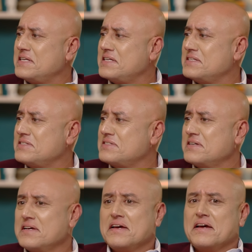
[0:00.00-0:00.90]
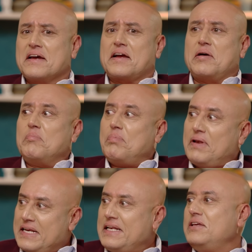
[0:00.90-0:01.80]
it is
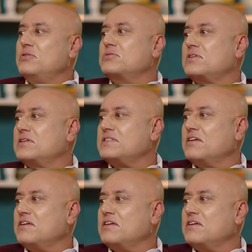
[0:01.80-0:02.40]
completely useless.